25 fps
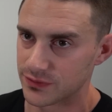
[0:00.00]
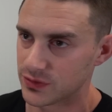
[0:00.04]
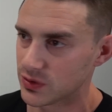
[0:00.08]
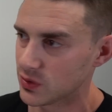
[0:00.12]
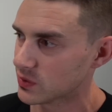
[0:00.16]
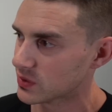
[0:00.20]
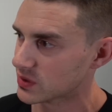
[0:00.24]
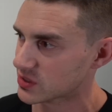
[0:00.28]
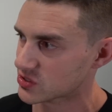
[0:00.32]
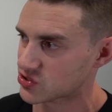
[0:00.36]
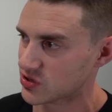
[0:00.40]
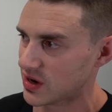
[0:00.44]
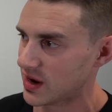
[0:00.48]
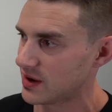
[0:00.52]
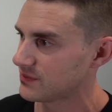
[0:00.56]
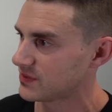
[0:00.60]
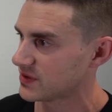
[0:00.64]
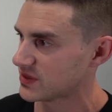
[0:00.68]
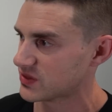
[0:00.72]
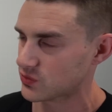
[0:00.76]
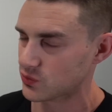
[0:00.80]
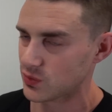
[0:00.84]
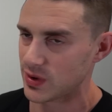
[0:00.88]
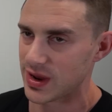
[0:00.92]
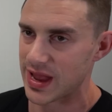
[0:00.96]
If you want to train
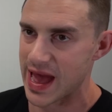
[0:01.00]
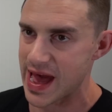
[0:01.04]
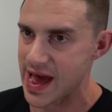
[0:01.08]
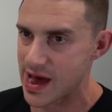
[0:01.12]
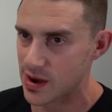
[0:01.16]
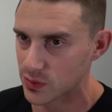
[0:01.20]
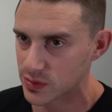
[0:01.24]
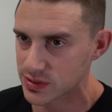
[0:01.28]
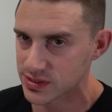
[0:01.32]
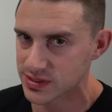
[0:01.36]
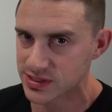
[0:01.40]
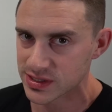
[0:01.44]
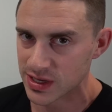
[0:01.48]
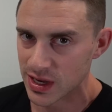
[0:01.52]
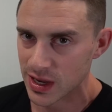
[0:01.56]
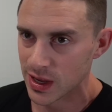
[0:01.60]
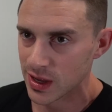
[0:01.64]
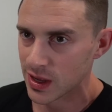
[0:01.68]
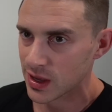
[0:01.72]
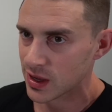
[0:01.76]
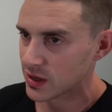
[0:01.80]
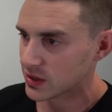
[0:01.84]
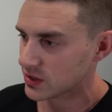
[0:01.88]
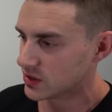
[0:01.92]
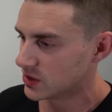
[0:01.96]
for 3 hours,
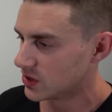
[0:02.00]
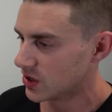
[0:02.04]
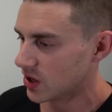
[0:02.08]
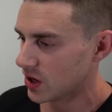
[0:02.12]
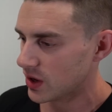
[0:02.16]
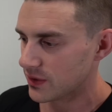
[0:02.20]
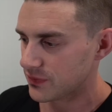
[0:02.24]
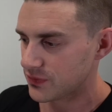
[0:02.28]
you know,